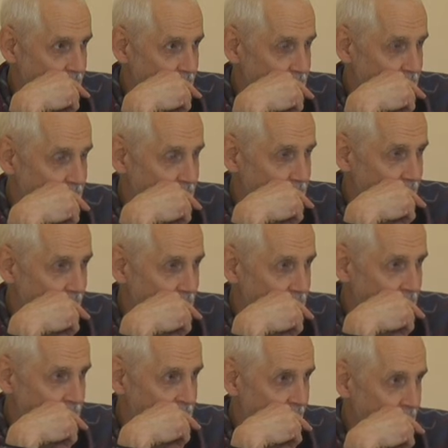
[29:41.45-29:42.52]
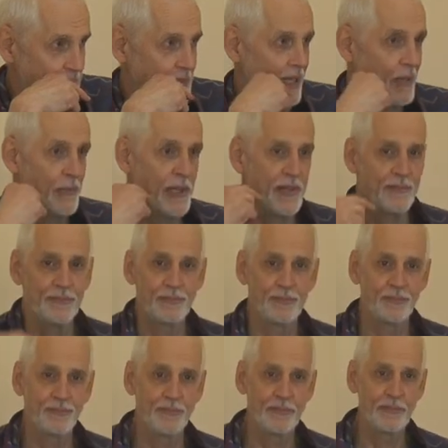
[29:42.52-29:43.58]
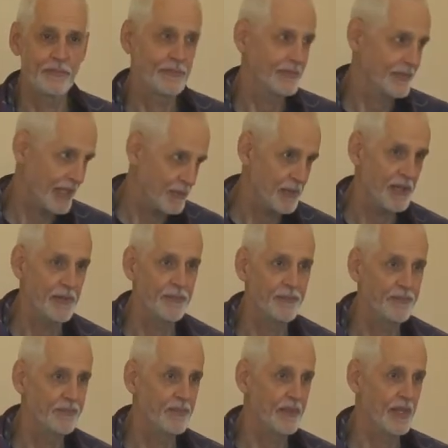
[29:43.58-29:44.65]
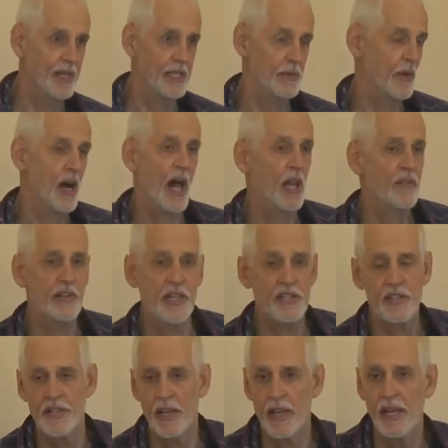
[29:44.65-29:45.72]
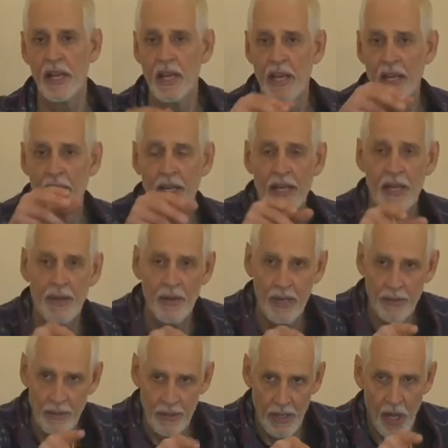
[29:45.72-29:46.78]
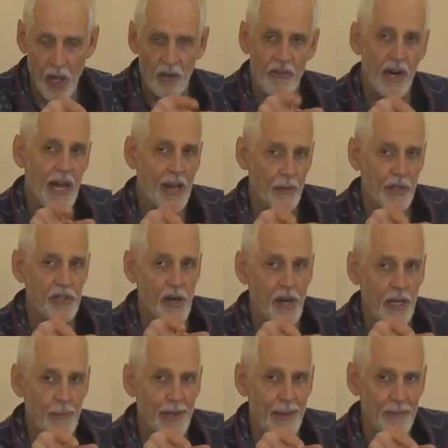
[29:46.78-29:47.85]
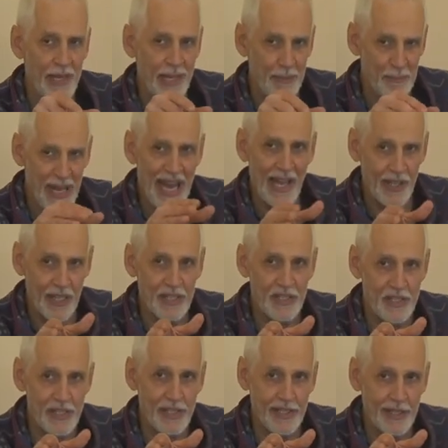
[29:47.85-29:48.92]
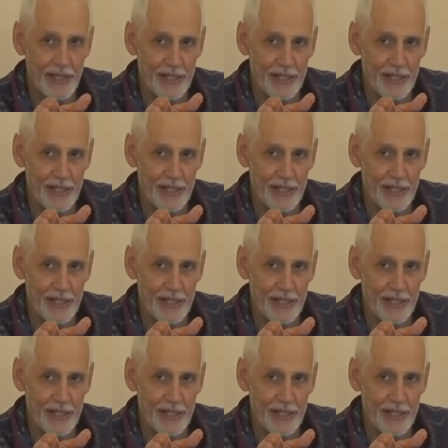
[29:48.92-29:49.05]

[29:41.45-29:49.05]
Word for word: because I'm not comfortable. Amen. Mm-hmm. Amen. Mm-hmm. Oliver yesterday. Oliver and I were talking about being balanced.